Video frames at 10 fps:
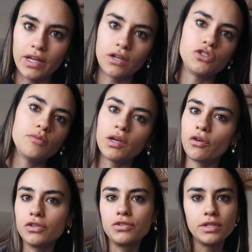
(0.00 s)
Like I do my
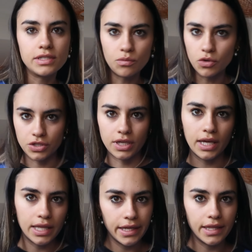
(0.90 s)
groceries and washing
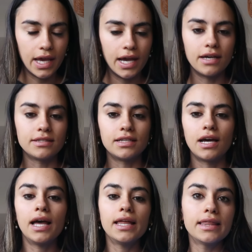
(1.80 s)
and clean the house, and
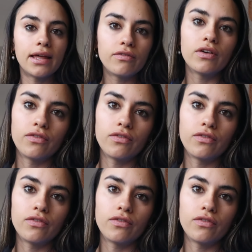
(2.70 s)
I love